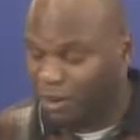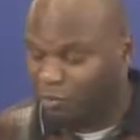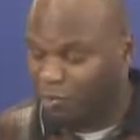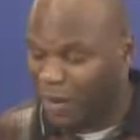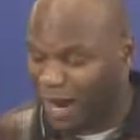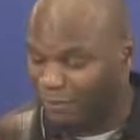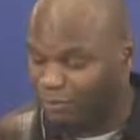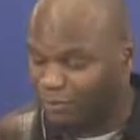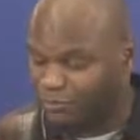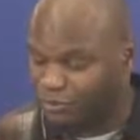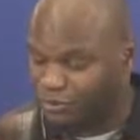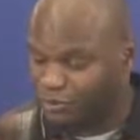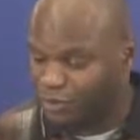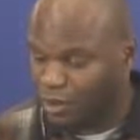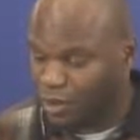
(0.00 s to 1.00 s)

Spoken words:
problems.